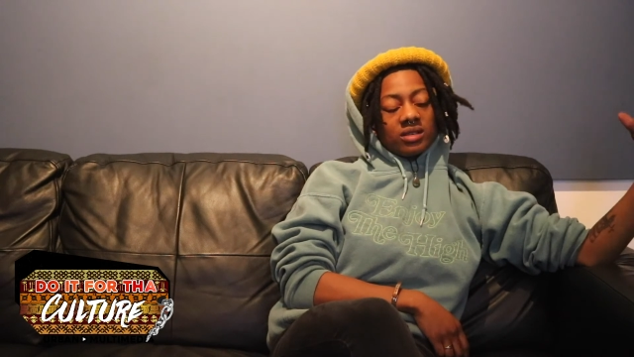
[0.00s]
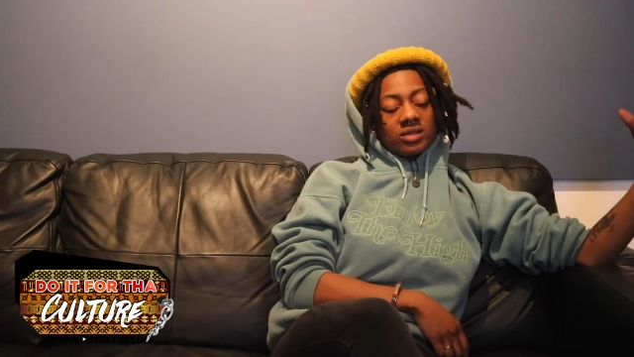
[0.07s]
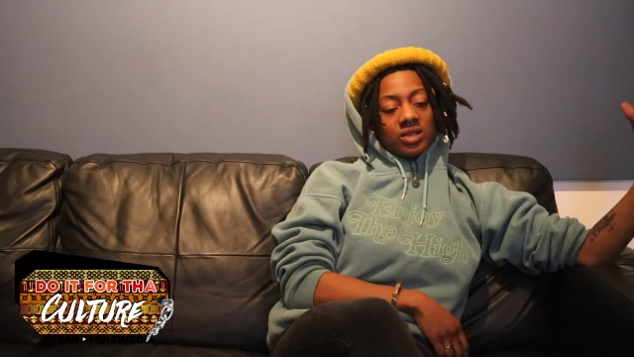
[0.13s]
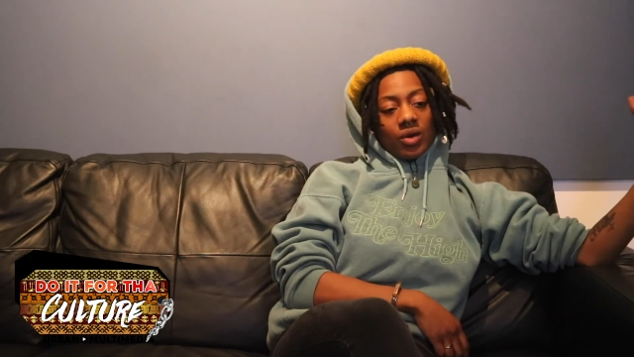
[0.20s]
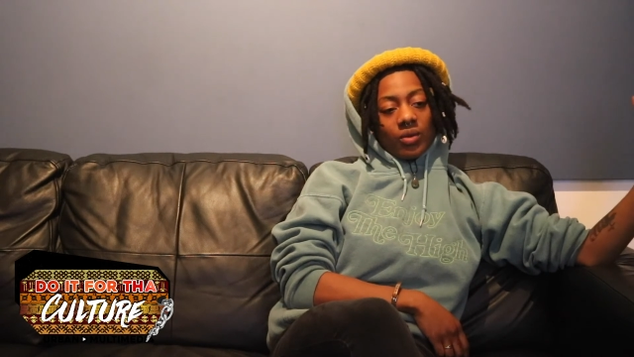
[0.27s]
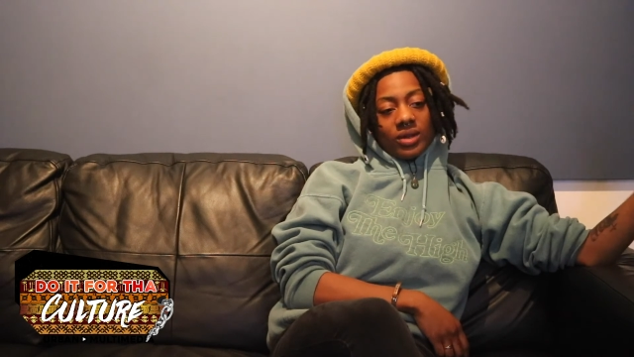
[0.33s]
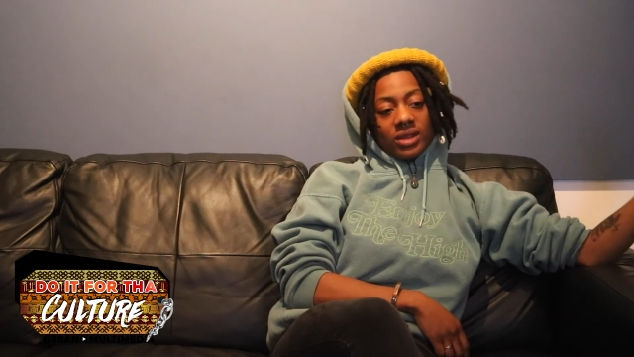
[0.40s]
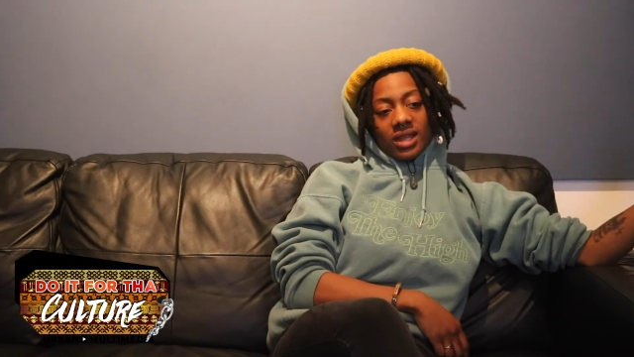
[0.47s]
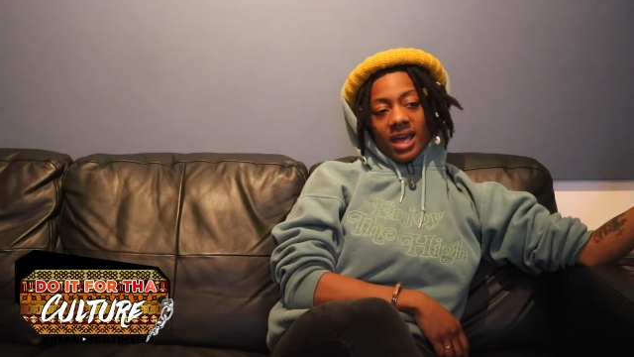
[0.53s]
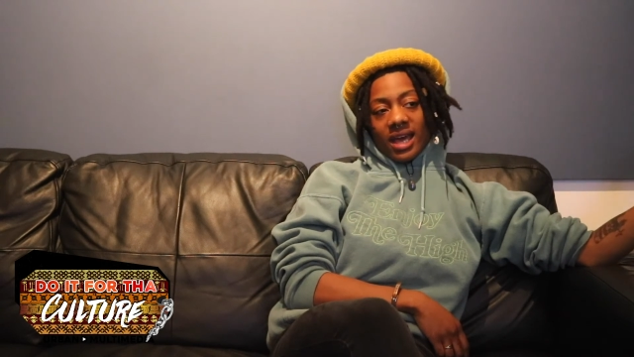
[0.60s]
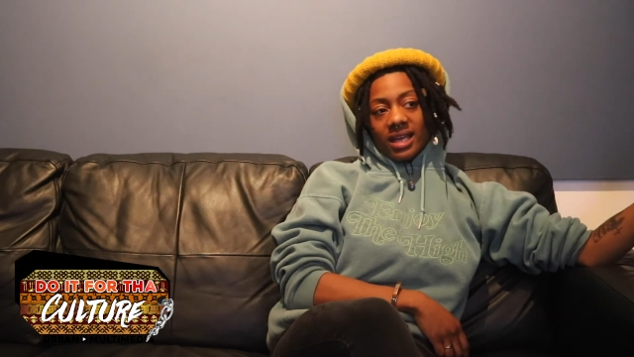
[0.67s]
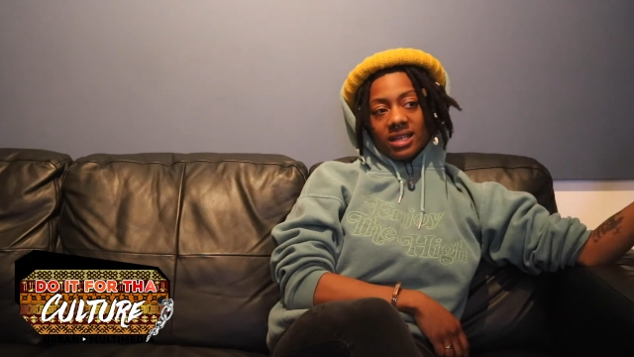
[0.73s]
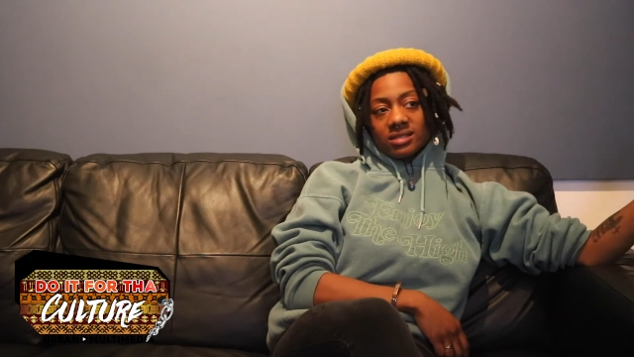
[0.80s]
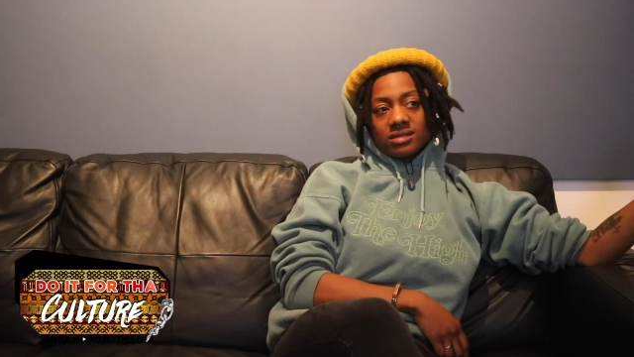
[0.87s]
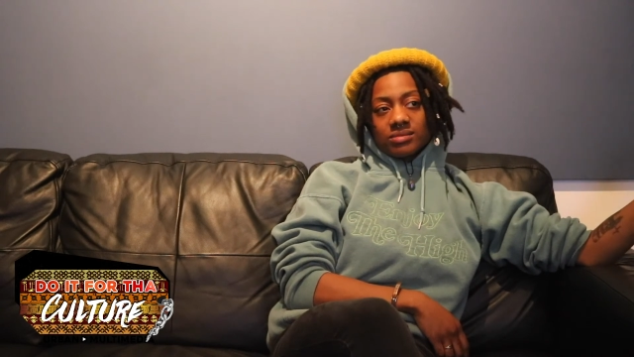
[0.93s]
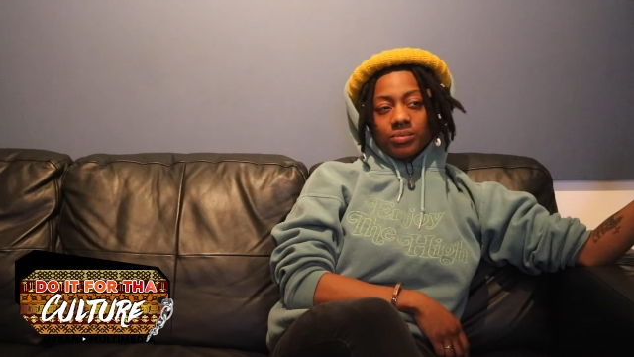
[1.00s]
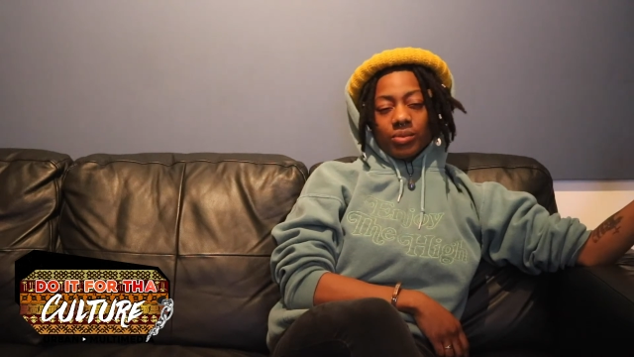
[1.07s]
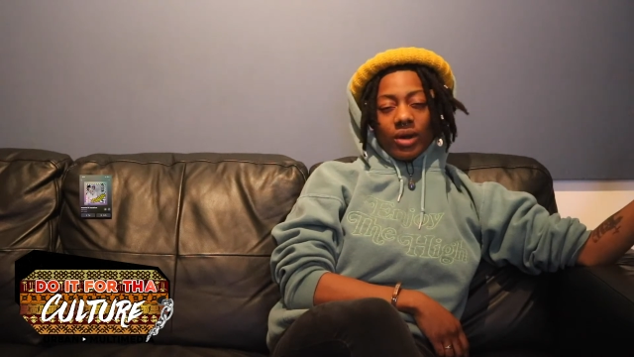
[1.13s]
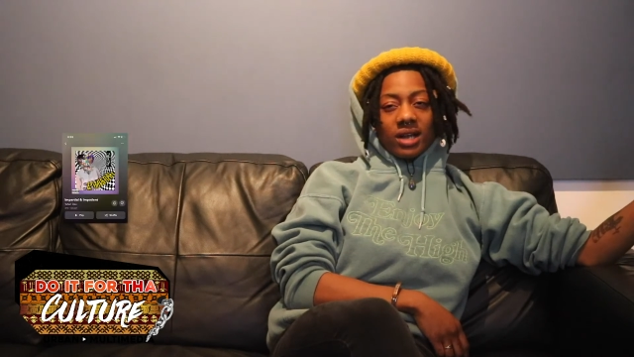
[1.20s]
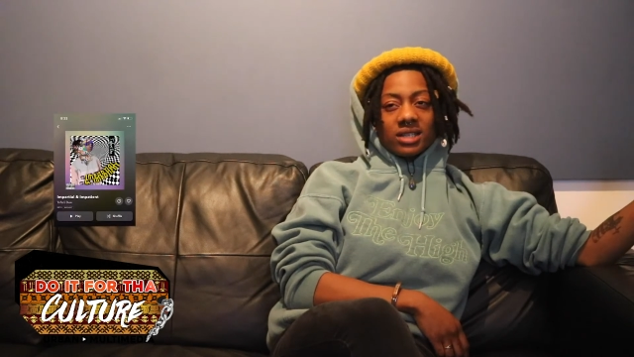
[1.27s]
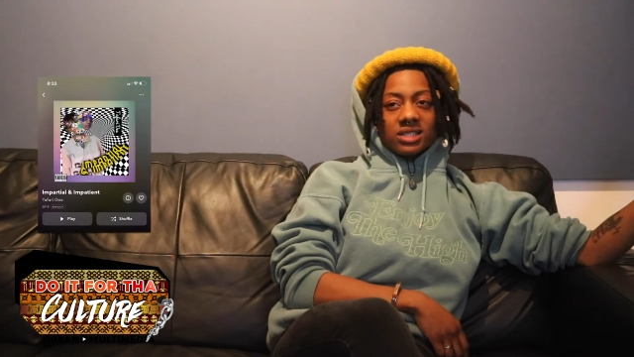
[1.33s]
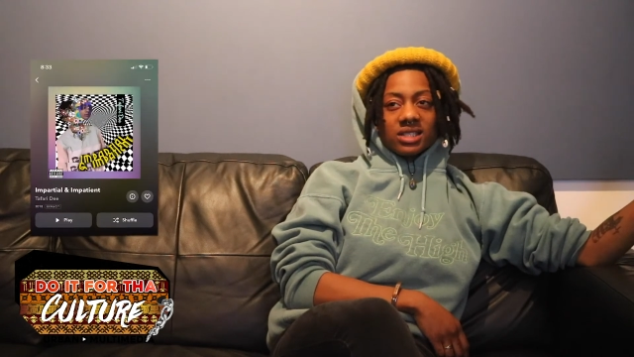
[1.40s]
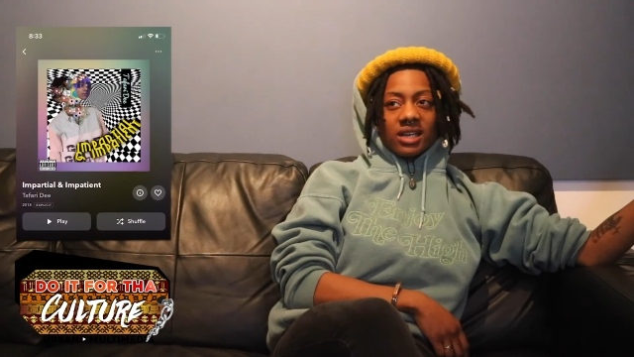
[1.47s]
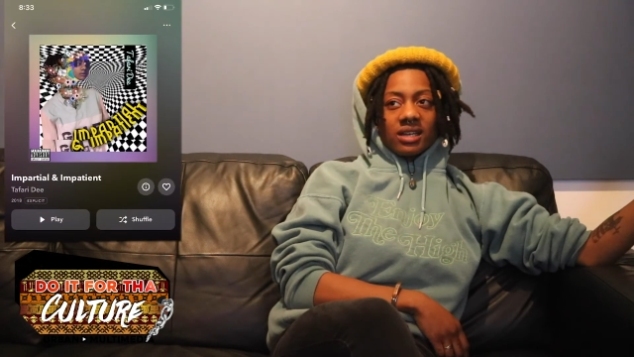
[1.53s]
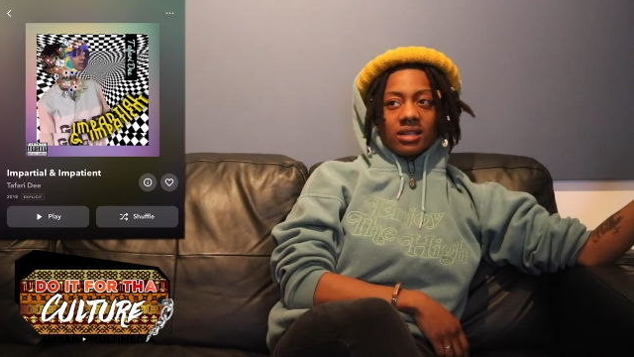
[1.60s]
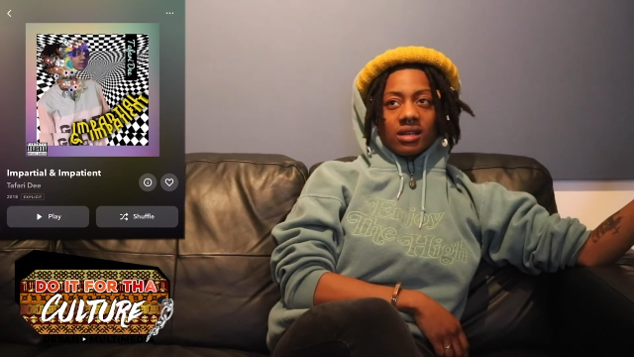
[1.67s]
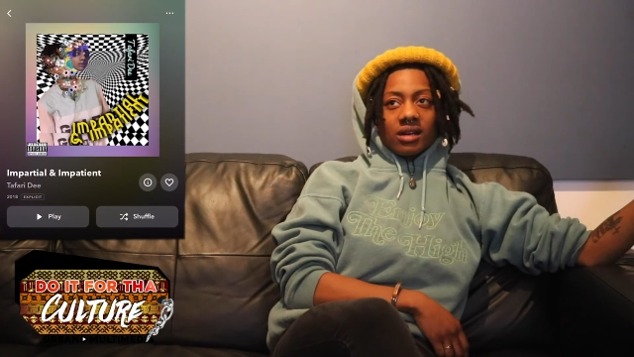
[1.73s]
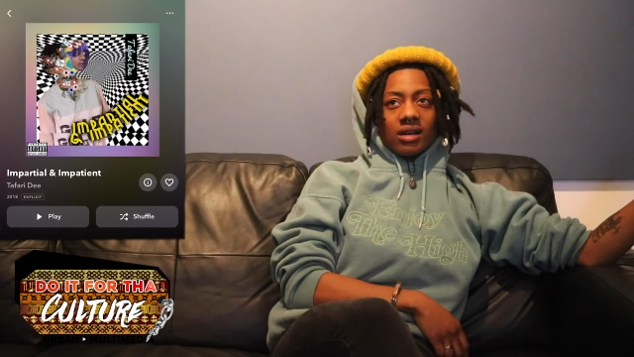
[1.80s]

So with that project,